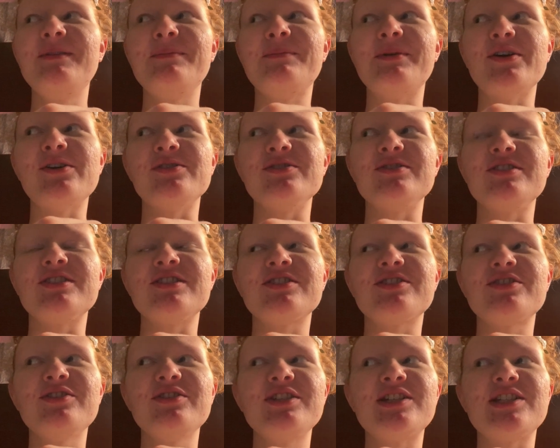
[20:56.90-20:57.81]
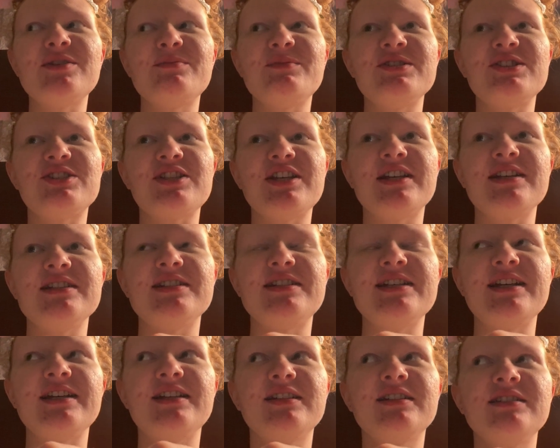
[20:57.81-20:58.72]
bones. There's only so much they can
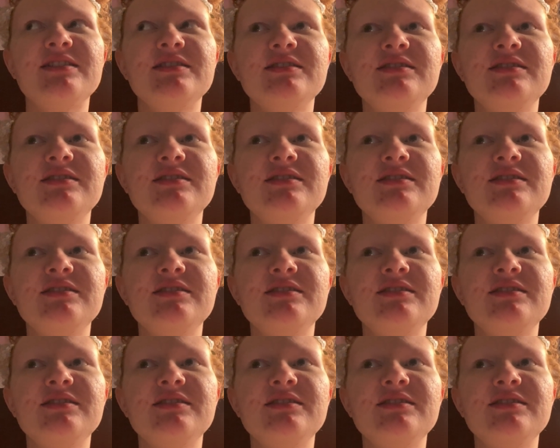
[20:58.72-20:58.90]
take.